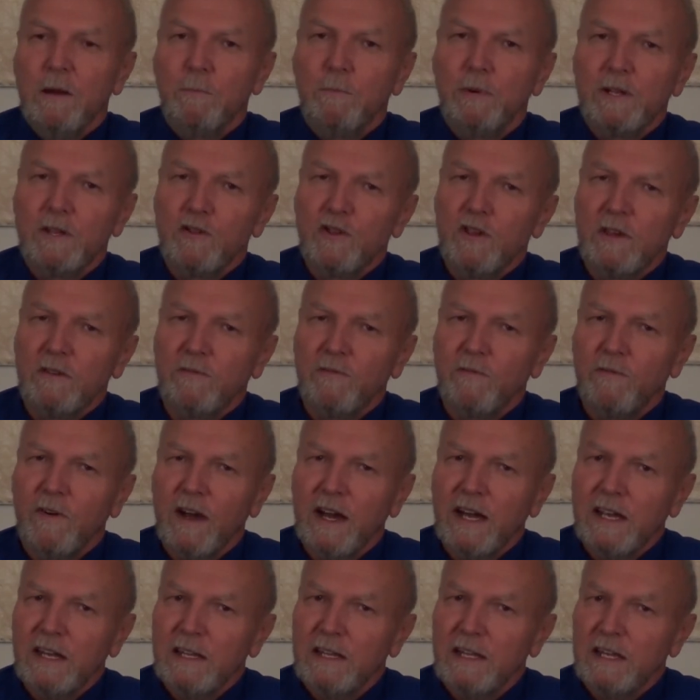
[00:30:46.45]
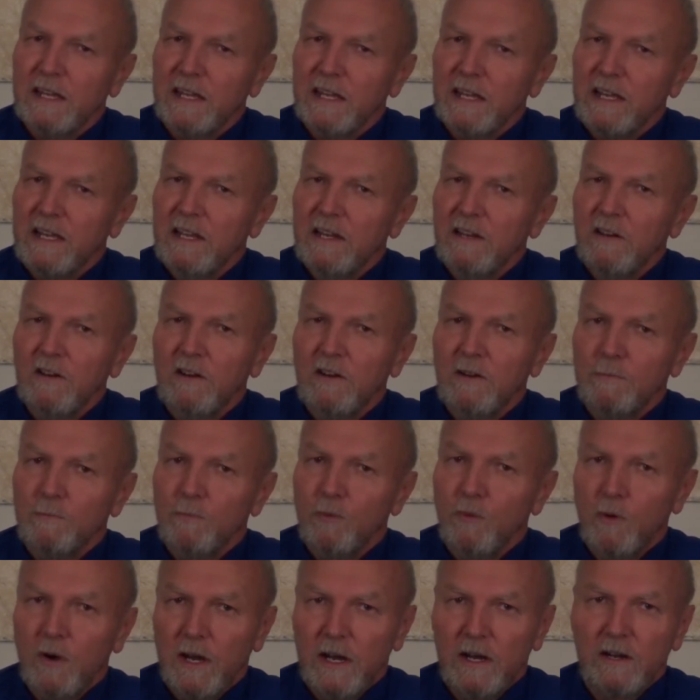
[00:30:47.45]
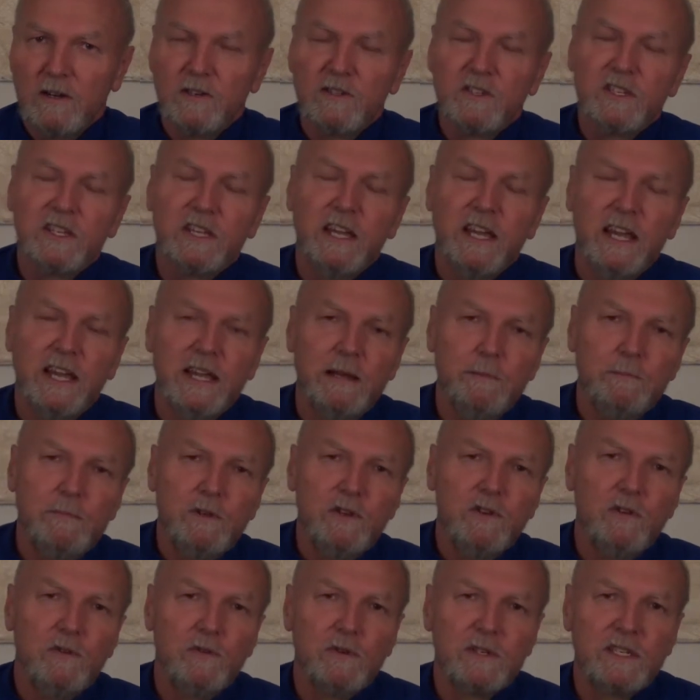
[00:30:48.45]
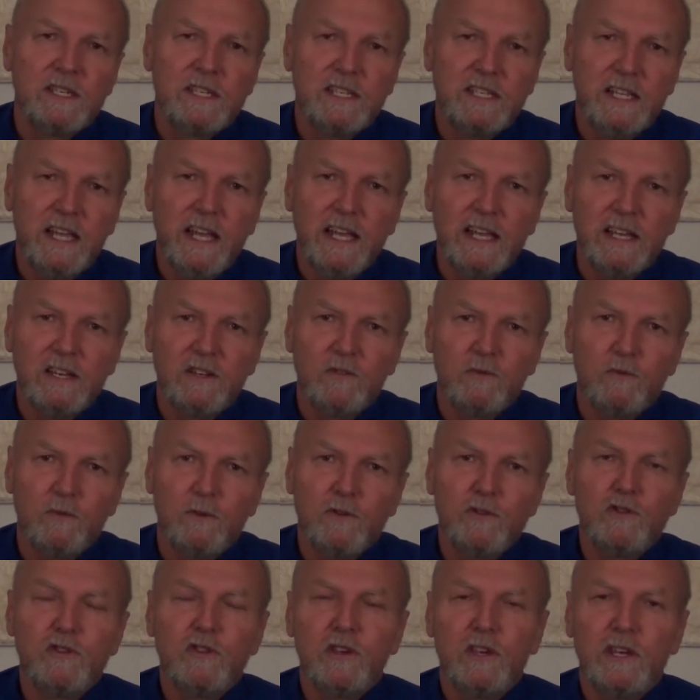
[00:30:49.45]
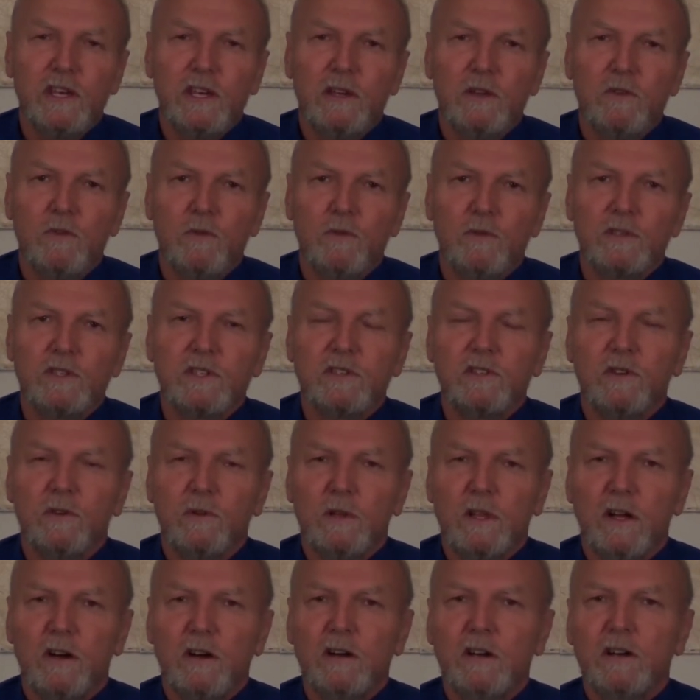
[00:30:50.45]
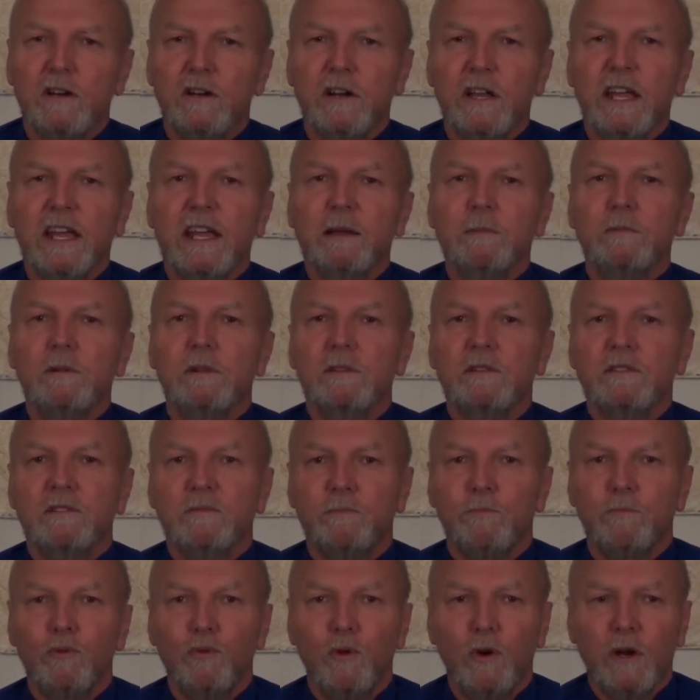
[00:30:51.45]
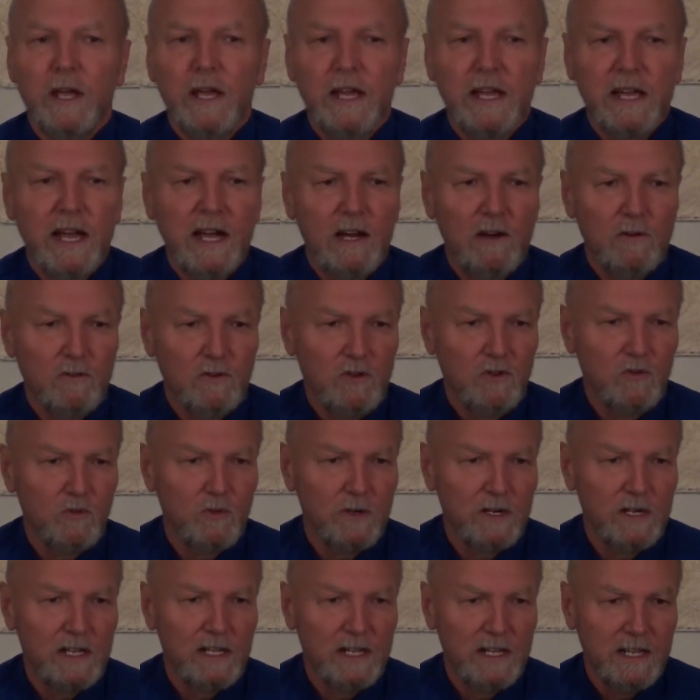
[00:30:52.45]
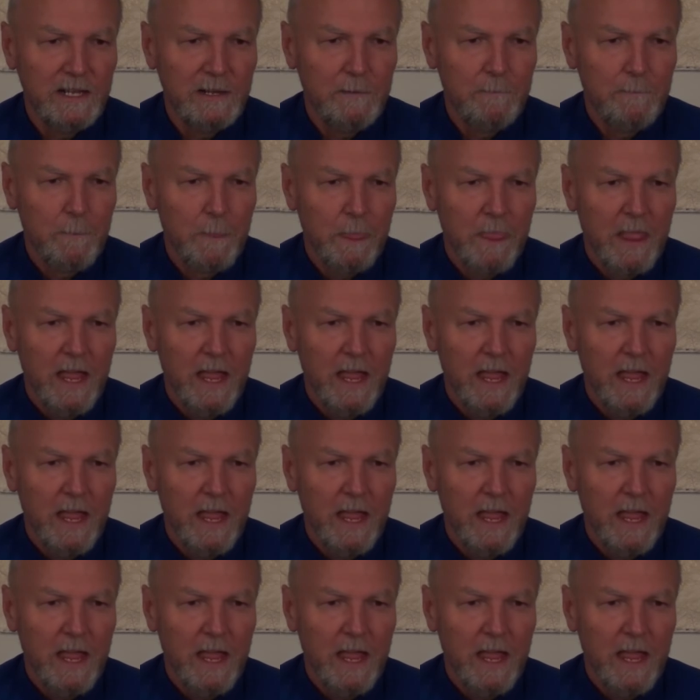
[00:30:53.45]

But she finally, in her prayers, came to a state where she was no longer able to pray outwardly.